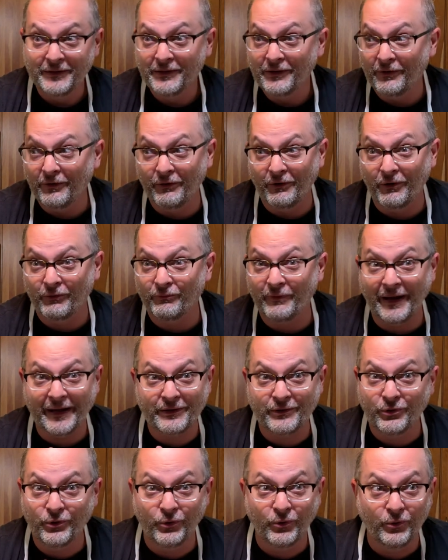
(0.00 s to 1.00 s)
or a
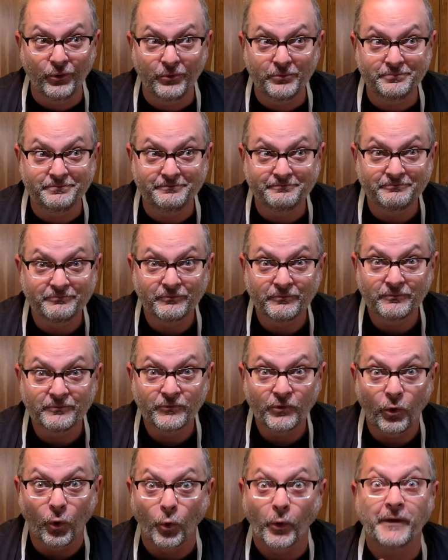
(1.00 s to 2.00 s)
raccoon
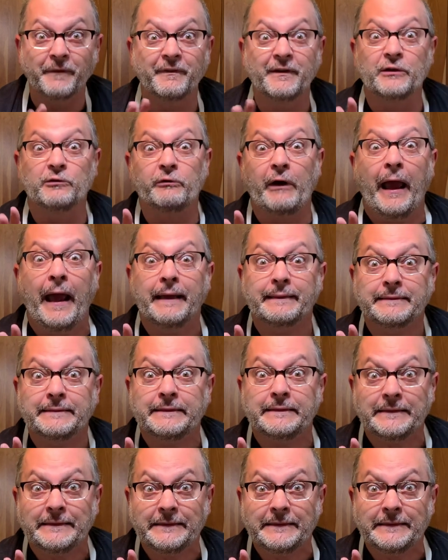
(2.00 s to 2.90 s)
or even a rat.